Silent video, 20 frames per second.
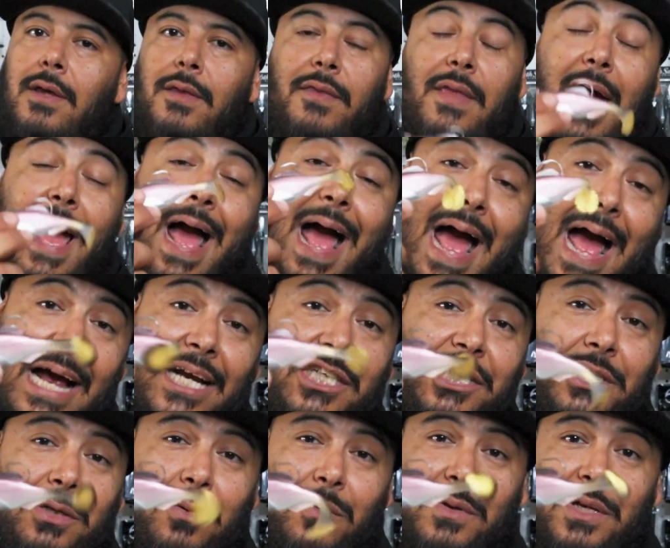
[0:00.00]
The
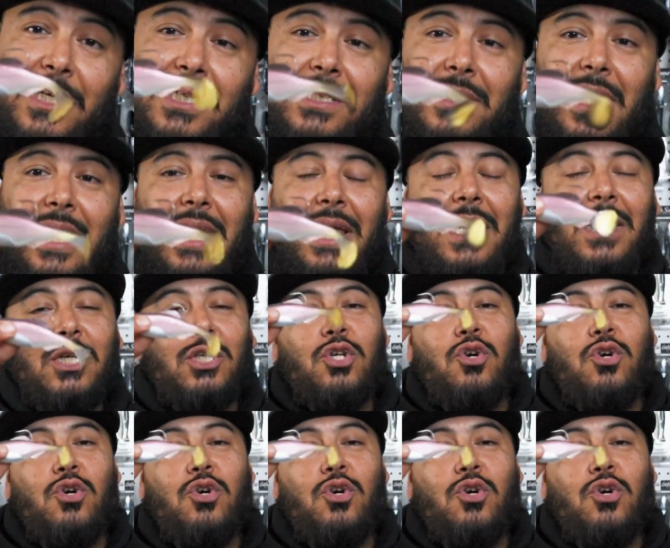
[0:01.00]
action on this thing is